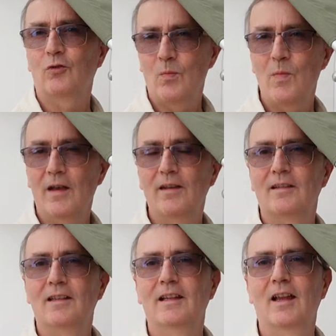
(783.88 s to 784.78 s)

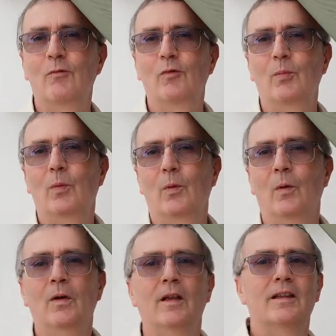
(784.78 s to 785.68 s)
tremendously comfortable.
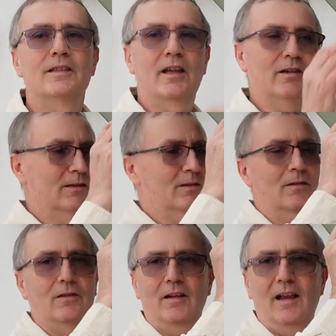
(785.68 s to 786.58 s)
So you
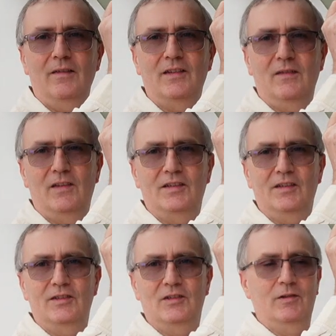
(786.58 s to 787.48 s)
sort of like have to have the
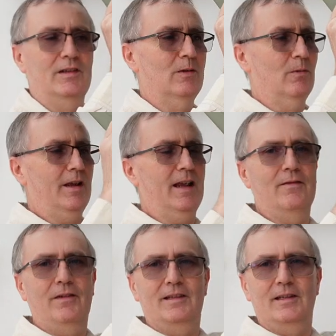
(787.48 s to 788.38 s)
sunscreen quite
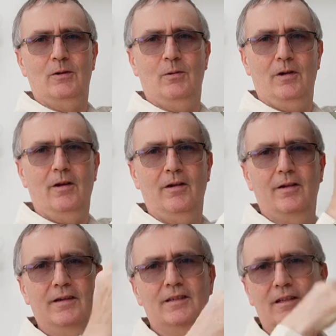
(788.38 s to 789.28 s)
elevated quite
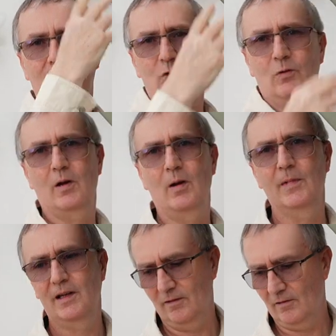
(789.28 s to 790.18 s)
high to
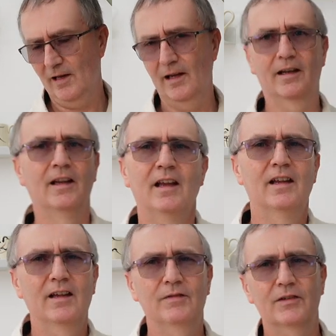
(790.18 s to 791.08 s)
accommodate your head.
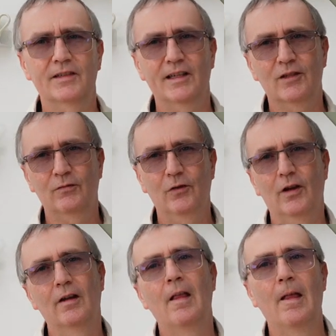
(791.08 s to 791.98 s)
If you're 6
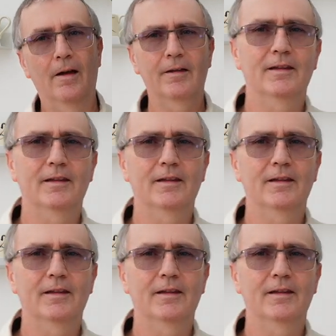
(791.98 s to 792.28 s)
foot, I